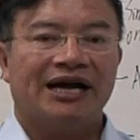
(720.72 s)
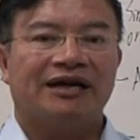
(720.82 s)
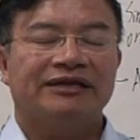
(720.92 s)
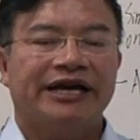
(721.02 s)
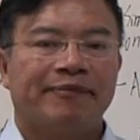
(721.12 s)

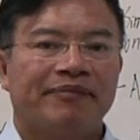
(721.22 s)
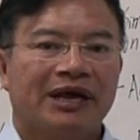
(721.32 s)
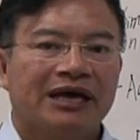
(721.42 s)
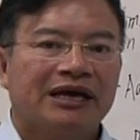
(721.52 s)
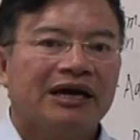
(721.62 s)
IREM,
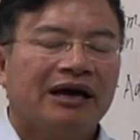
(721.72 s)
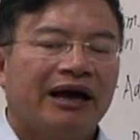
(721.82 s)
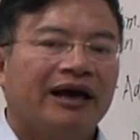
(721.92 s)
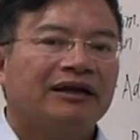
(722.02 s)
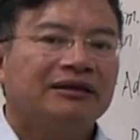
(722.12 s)

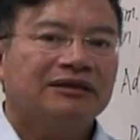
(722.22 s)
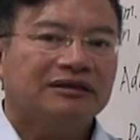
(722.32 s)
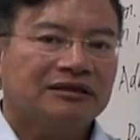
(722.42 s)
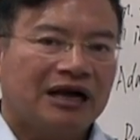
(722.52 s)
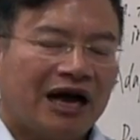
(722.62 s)

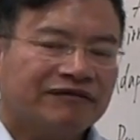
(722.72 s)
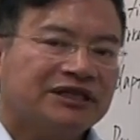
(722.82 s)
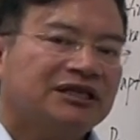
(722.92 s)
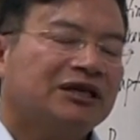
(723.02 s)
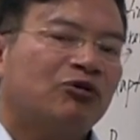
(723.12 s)
and
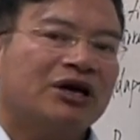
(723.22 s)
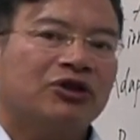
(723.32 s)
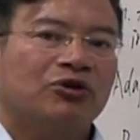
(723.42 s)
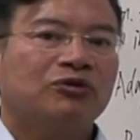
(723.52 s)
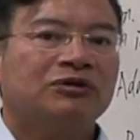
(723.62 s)
after they run
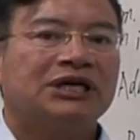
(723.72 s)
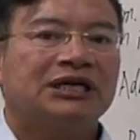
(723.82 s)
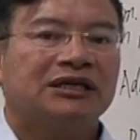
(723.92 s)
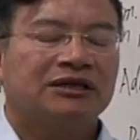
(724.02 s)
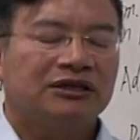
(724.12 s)
through
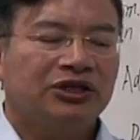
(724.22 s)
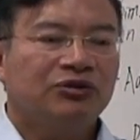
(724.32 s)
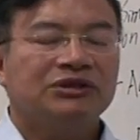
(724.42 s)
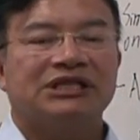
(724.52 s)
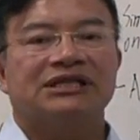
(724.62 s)
a
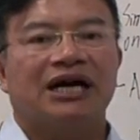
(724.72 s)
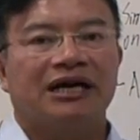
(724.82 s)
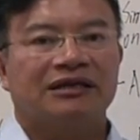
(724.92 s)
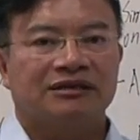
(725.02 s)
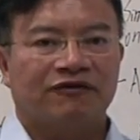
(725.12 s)
new
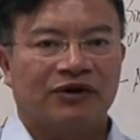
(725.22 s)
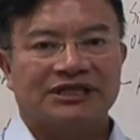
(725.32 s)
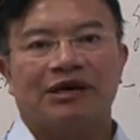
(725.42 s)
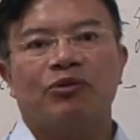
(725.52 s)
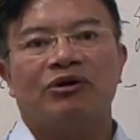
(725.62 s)
design, for
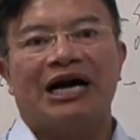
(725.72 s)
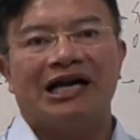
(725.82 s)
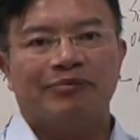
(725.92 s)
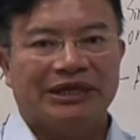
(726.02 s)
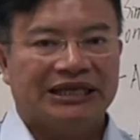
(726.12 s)
example,
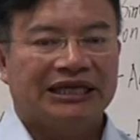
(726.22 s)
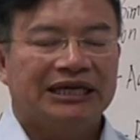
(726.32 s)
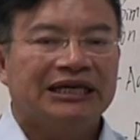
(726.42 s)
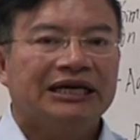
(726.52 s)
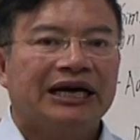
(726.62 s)
IP,
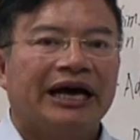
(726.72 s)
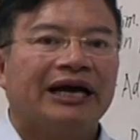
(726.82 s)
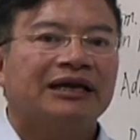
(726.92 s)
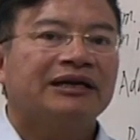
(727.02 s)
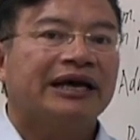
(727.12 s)

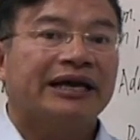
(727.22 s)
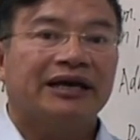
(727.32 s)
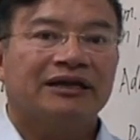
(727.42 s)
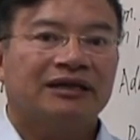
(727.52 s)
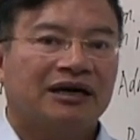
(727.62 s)
and they
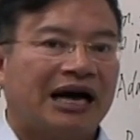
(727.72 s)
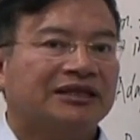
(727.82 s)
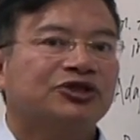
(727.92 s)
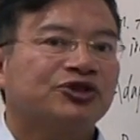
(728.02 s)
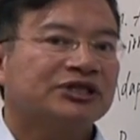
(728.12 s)
get
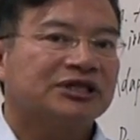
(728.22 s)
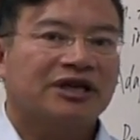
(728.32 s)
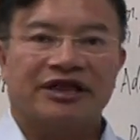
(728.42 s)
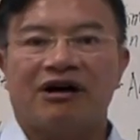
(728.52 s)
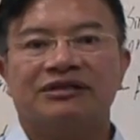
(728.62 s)
hundreds
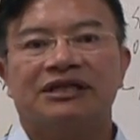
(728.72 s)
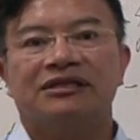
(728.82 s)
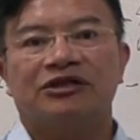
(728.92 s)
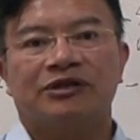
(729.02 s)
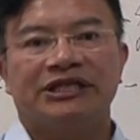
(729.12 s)
or
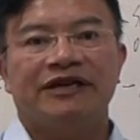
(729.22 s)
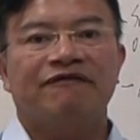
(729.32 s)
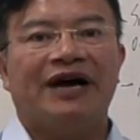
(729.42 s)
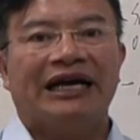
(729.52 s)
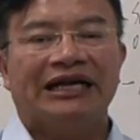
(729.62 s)
thousands of
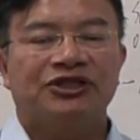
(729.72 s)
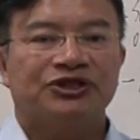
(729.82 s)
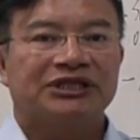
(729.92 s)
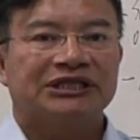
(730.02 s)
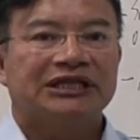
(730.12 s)
EM
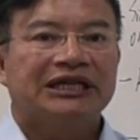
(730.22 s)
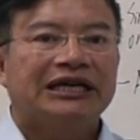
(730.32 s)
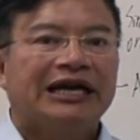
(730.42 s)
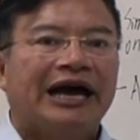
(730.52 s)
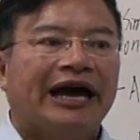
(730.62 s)
violations,
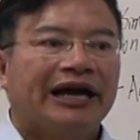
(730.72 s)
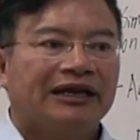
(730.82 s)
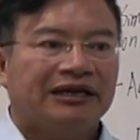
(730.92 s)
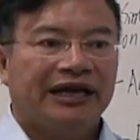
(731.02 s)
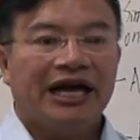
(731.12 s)

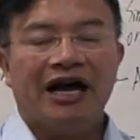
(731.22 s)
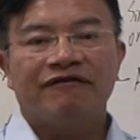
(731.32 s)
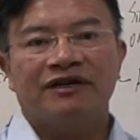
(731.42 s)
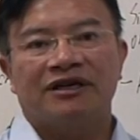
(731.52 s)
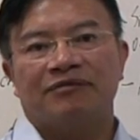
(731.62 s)
and they
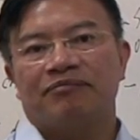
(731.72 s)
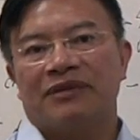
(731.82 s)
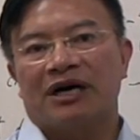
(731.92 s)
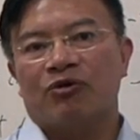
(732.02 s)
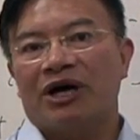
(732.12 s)
have a,
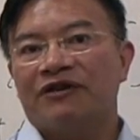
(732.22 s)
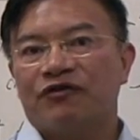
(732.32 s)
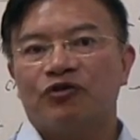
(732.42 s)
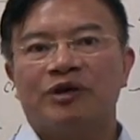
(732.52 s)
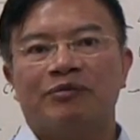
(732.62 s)
a, quite a
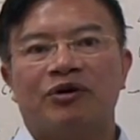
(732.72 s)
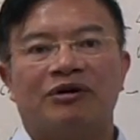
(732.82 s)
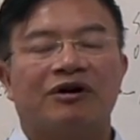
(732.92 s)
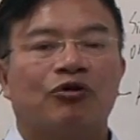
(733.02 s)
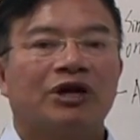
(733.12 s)
few
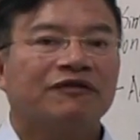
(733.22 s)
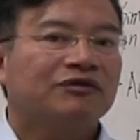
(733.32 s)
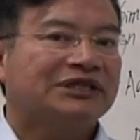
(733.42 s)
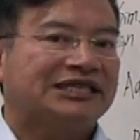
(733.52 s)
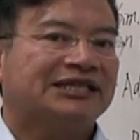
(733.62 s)
people, quite a
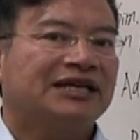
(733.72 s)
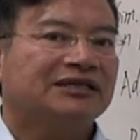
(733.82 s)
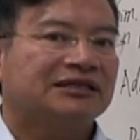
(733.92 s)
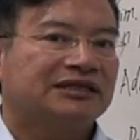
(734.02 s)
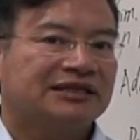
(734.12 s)
few
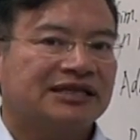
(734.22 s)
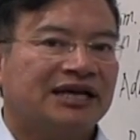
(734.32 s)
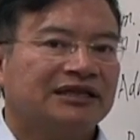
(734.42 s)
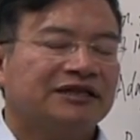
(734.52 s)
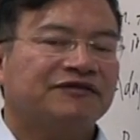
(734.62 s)
designers
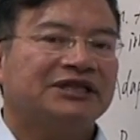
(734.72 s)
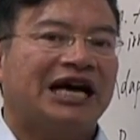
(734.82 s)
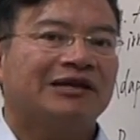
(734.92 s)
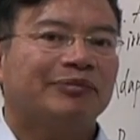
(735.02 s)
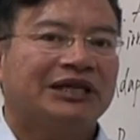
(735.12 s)
design
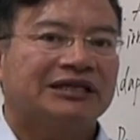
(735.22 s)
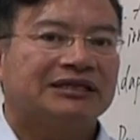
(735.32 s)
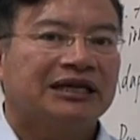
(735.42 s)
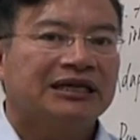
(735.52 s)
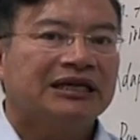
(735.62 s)
different IPs.